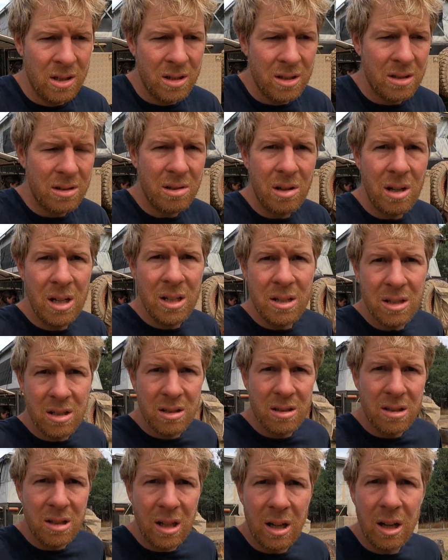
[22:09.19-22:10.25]
site
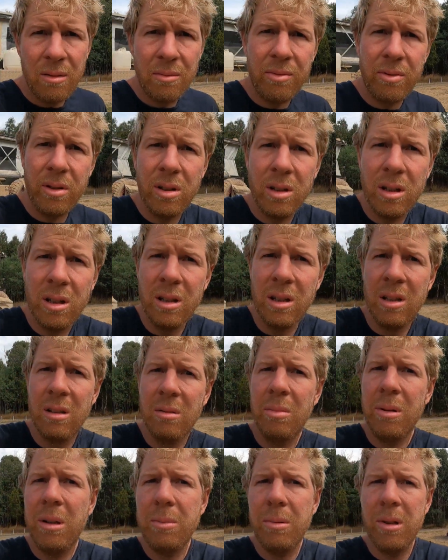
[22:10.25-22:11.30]
set up for
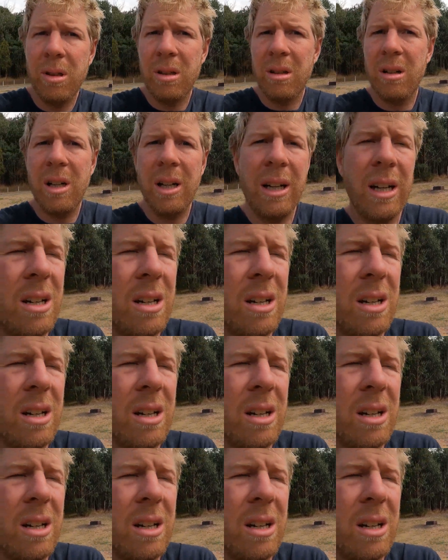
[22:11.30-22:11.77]
people in the high